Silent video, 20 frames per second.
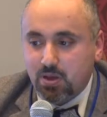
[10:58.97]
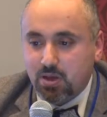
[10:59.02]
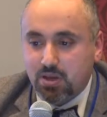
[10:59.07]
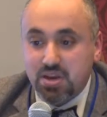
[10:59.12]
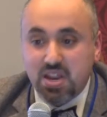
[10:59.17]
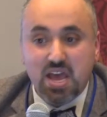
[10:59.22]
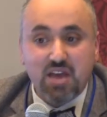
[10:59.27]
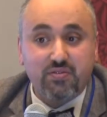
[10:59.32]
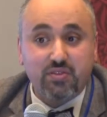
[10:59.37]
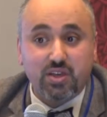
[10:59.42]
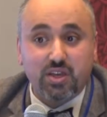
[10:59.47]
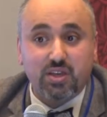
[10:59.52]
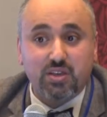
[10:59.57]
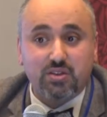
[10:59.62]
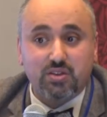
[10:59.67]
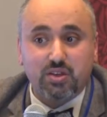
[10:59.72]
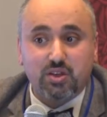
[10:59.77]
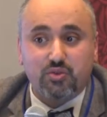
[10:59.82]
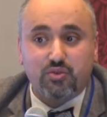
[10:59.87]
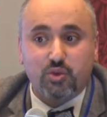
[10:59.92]

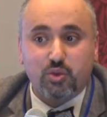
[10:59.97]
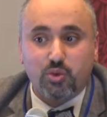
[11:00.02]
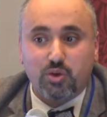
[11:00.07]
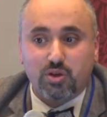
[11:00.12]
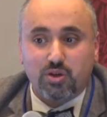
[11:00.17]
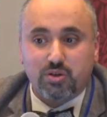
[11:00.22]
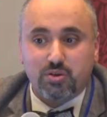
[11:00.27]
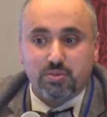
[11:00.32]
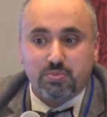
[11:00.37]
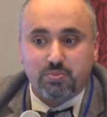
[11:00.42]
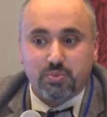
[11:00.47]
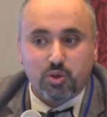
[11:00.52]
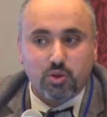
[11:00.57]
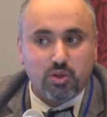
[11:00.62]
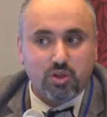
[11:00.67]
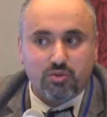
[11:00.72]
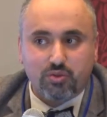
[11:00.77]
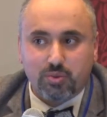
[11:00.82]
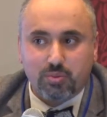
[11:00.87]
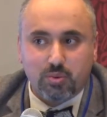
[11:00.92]
navigate if you are
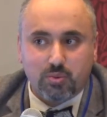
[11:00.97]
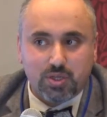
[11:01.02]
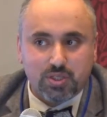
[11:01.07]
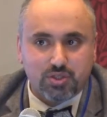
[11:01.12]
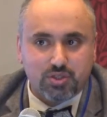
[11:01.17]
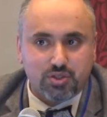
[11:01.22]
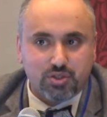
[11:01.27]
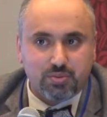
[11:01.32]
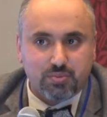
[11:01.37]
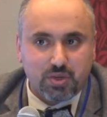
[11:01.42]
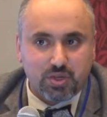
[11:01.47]
purely from a Western